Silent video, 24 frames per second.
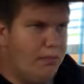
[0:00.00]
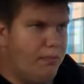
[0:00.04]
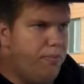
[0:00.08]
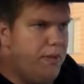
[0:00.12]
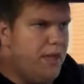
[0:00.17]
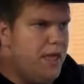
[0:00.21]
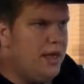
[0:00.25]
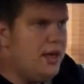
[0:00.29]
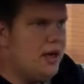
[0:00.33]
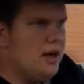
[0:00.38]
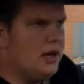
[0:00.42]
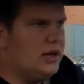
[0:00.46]

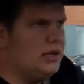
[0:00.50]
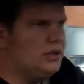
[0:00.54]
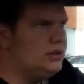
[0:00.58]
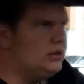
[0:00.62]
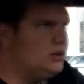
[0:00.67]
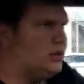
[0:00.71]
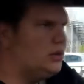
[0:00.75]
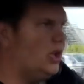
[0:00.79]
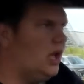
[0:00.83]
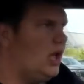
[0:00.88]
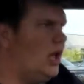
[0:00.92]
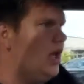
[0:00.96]

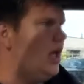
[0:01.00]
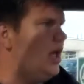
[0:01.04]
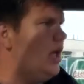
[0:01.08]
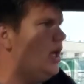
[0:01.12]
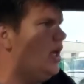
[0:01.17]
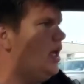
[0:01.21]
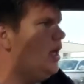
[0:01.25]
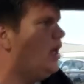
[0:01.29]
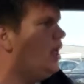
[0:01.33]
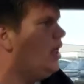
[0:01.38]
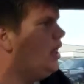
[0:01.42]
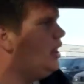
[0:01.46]
because
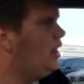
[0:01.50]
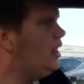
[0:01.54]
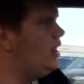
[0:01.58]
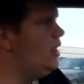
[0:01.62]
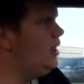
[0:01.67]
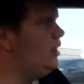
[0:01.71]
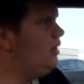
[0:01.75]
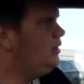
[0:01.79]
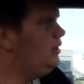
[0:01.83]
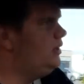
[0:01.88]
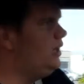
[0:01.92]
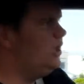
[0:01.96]

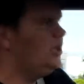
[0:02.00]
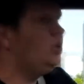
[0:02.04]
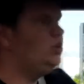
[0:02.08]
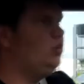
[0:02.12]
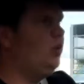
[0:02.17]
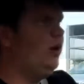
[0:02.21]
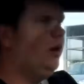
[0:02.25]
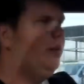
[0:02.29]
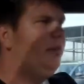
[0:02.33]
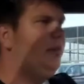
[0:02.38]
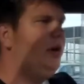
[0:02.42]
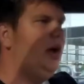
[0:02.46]
that's
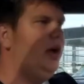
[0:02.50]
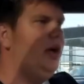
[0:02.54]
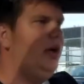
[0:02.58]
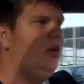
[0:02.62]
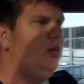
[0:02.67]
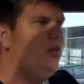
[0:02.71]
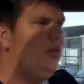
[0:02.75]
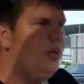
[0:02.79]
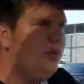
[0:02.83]
where my